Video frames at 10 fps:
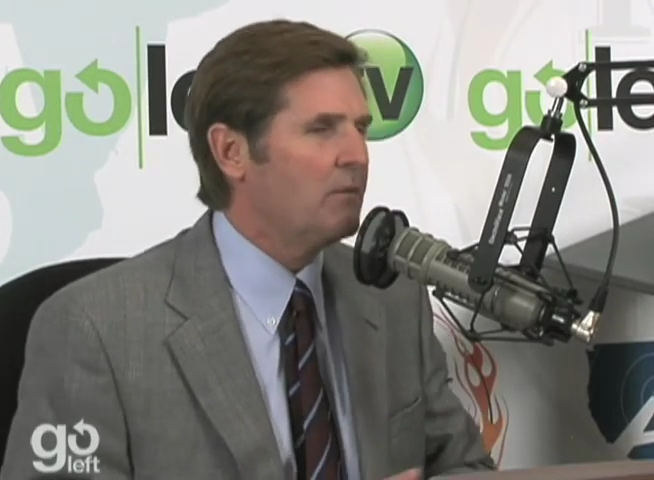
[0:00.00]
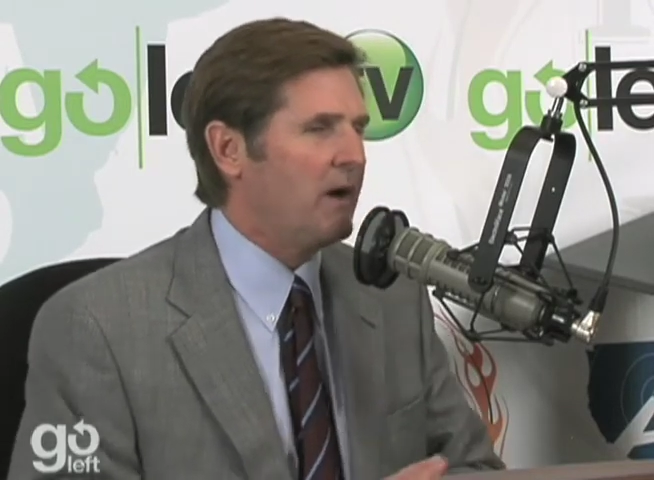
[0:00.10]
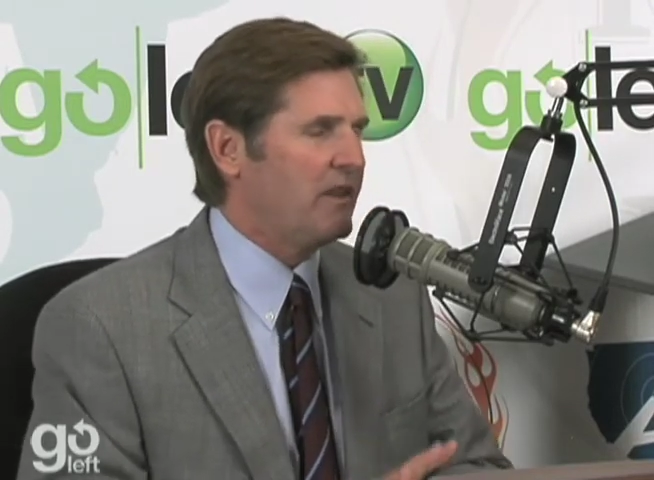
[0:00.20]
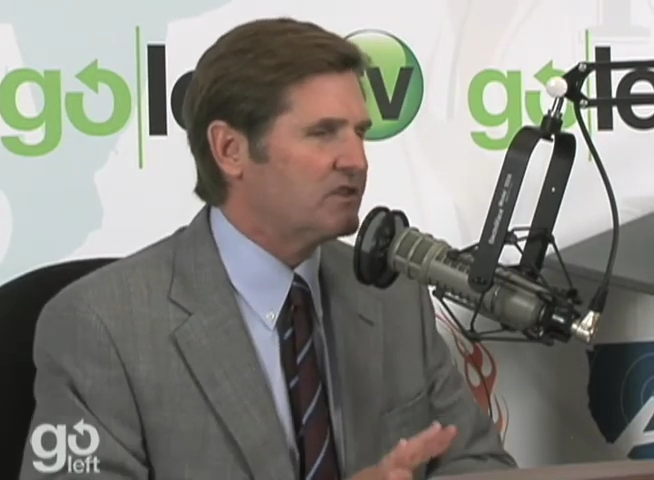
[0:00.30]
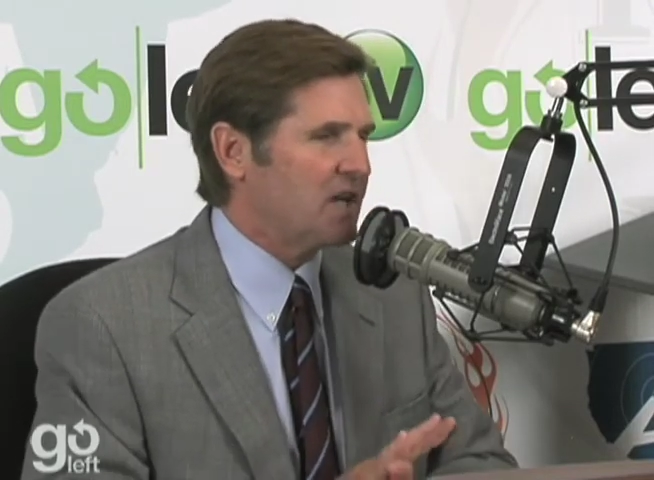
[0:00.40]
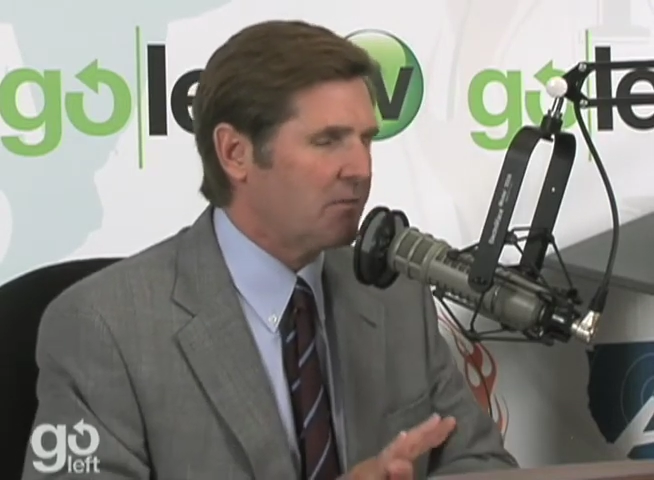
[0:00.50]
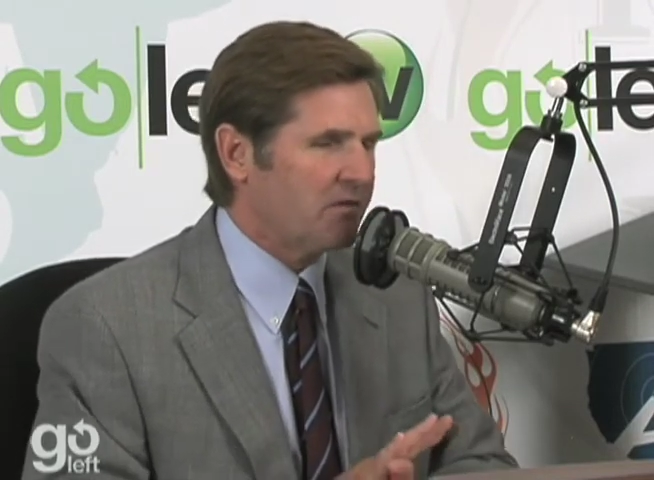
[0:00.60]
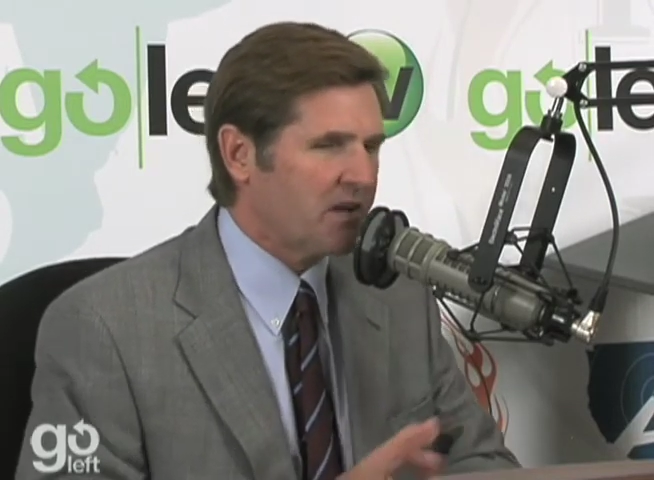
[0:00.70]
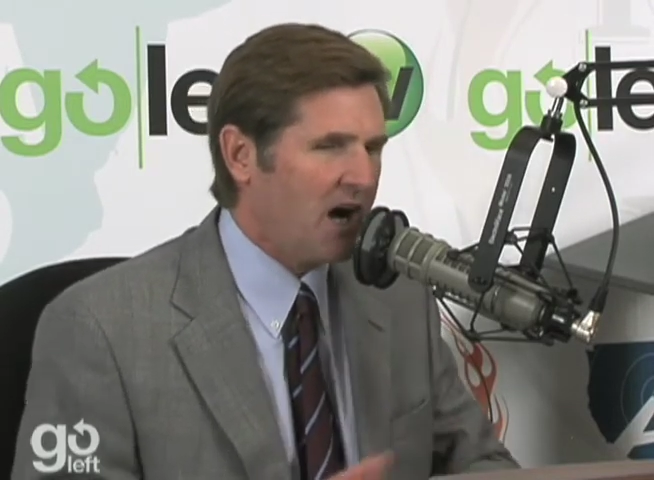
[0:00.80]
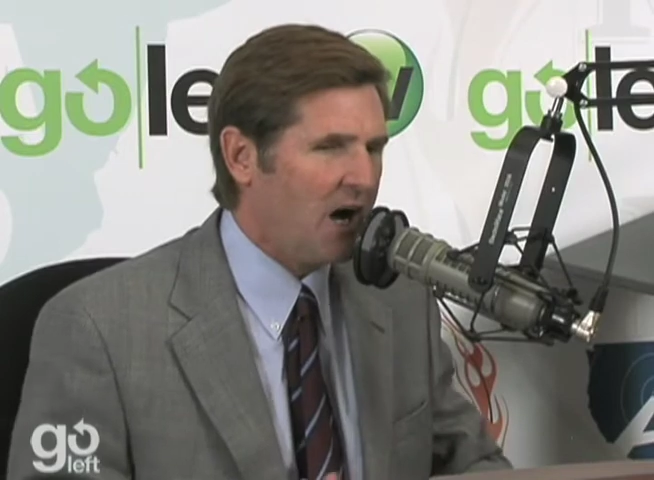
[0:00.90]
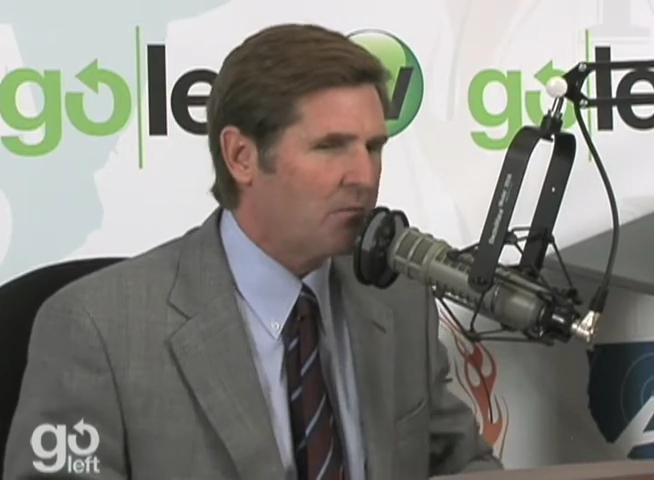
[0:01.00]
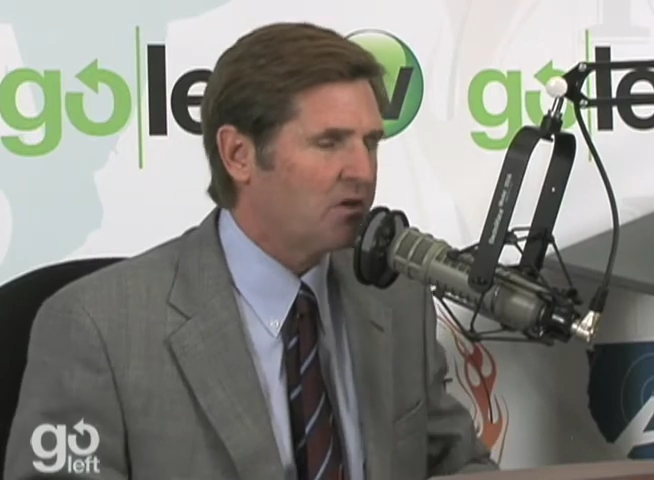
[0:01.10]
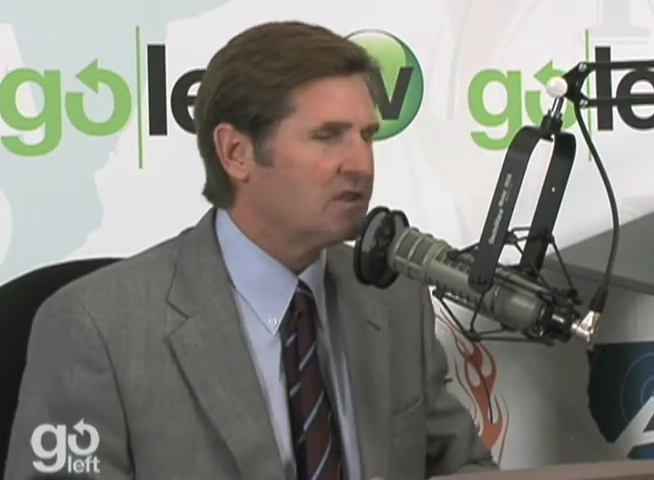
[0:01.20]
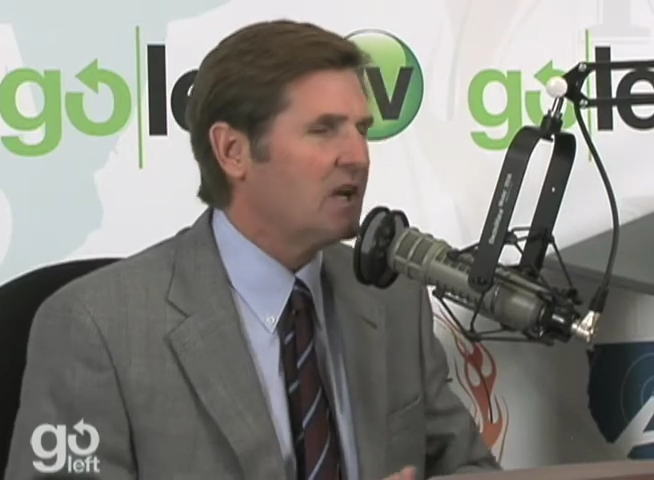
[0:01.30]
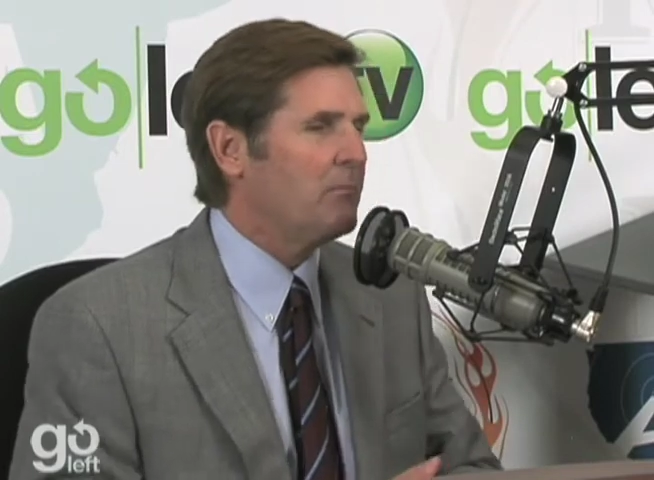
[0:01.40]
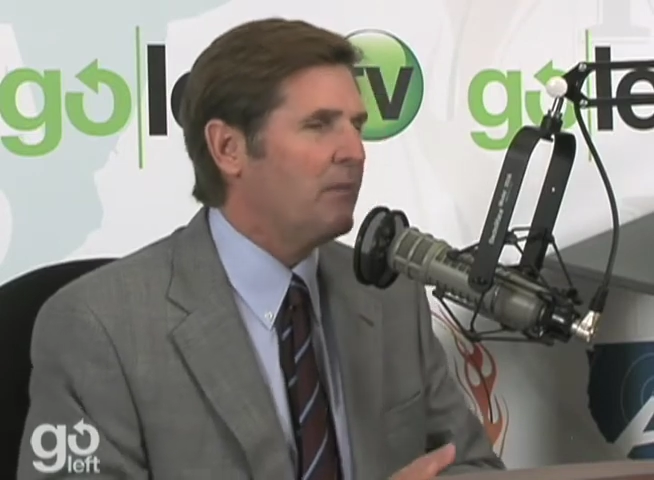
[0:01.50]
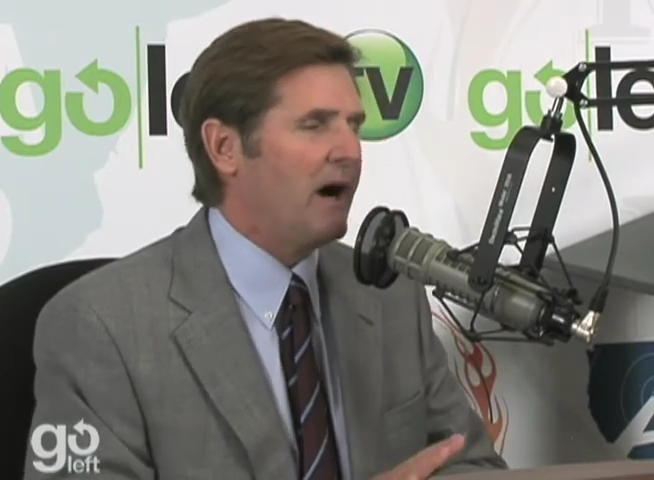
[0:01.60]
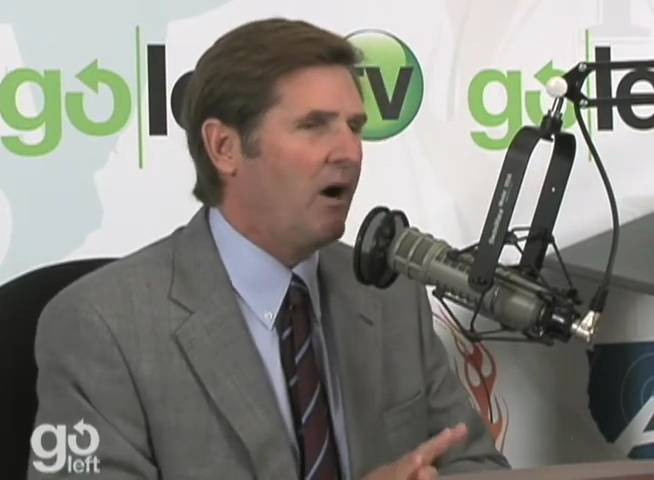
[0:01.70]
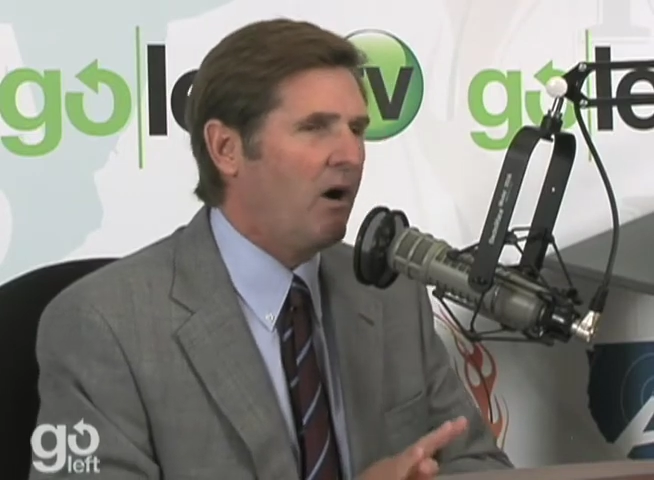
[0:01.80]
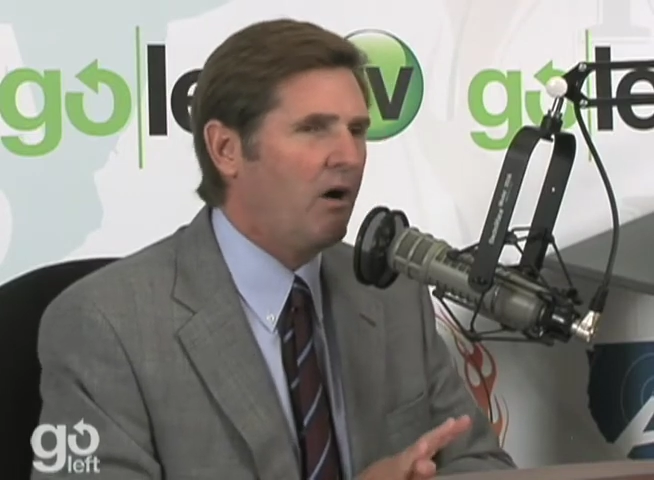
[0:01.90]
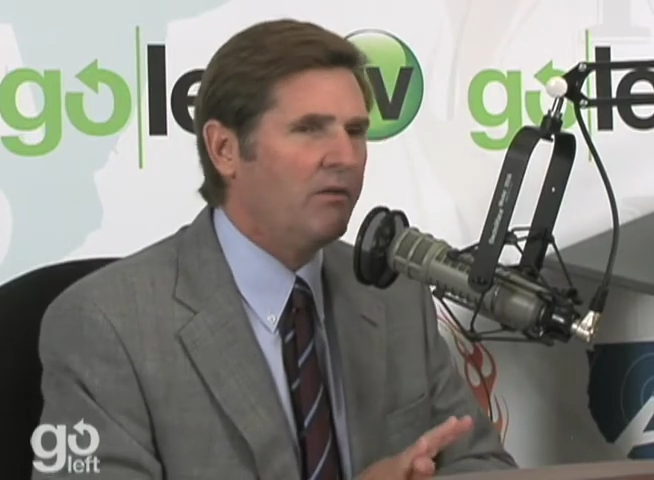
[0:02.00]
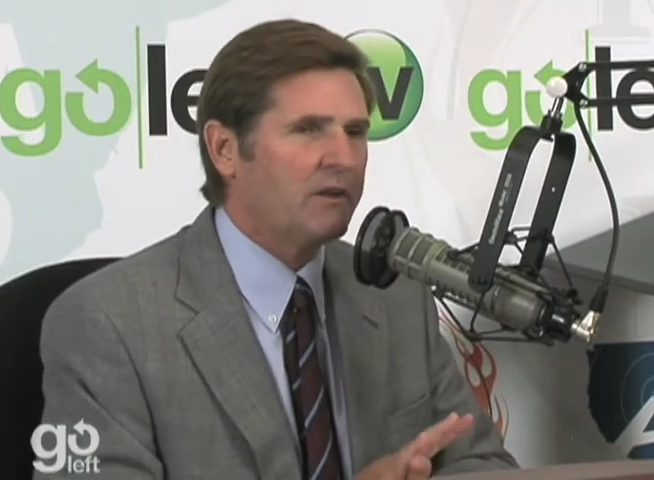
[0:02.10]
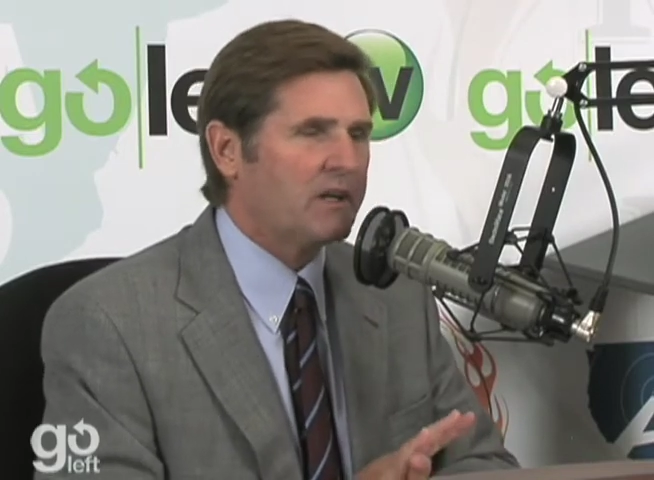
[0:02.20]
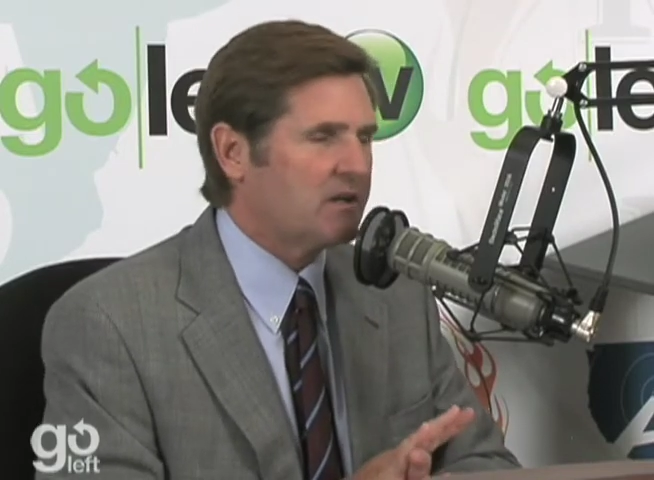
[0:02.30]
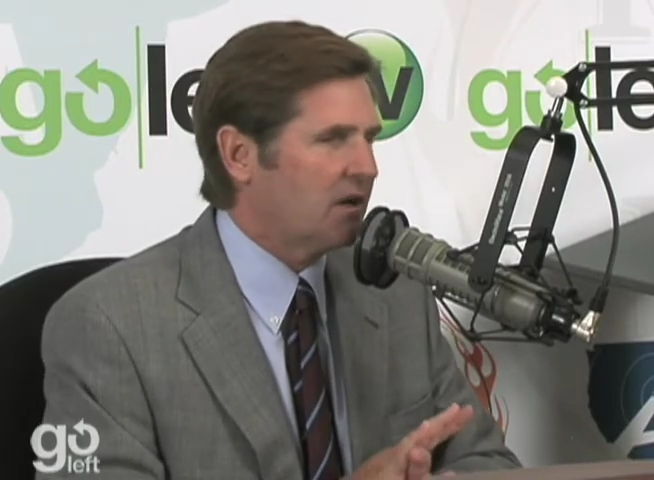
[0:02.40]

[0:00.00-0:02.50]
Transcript: by the Chamber of Commerce, by all the